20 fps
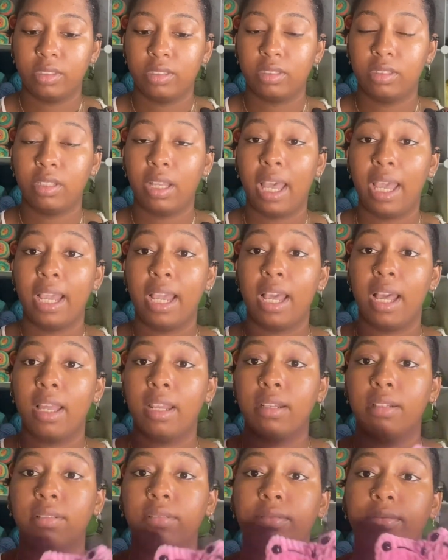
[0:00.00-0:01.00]
So I
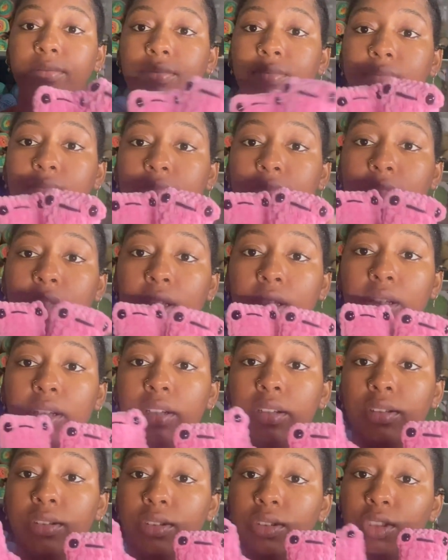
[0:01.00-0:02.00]
got
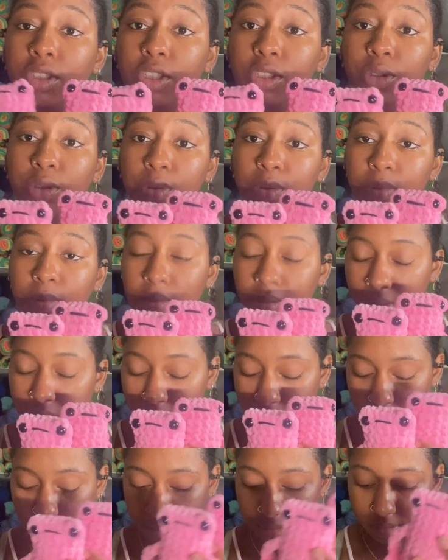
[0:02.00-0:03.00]
2
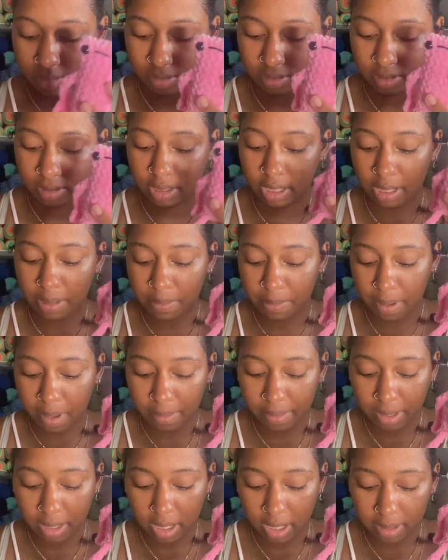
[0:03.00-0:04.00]
in
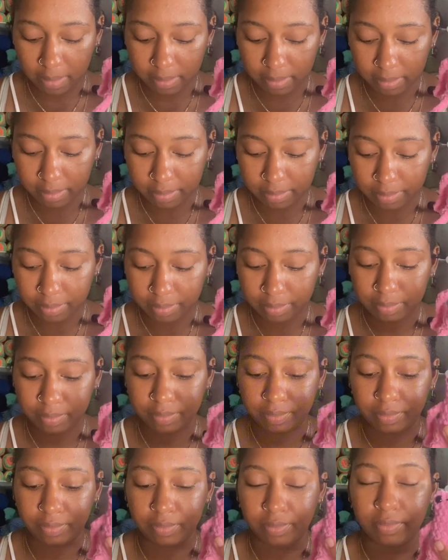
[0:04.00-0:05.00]
bubblegum,
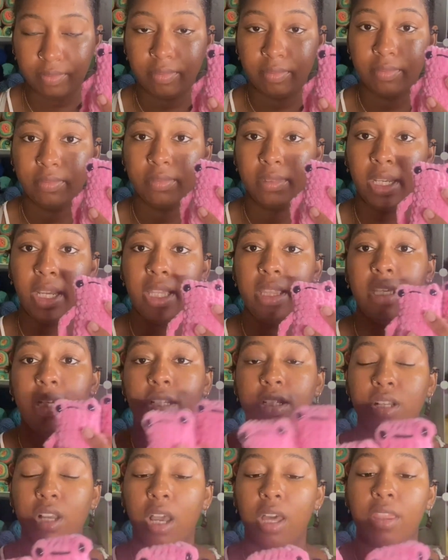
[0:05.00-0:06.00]
and
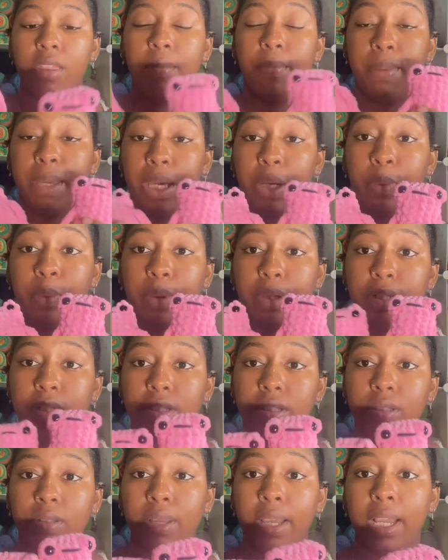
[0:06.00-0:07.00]
these are the big
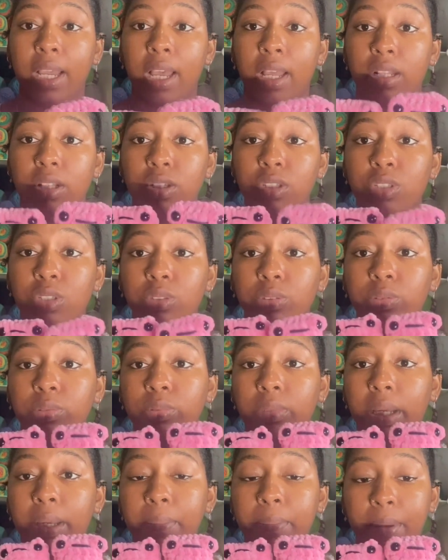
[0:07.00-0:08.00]
ones. So I got 2
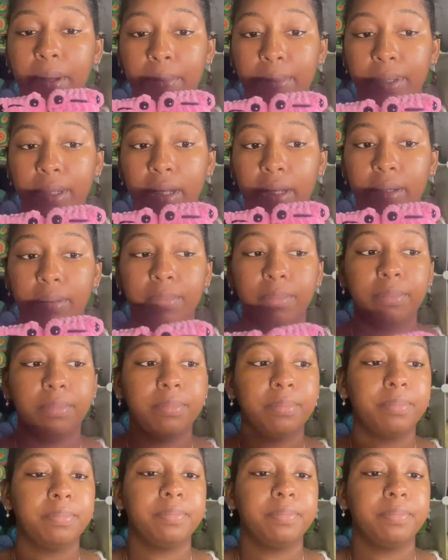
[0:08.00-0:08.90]
in bubblegum,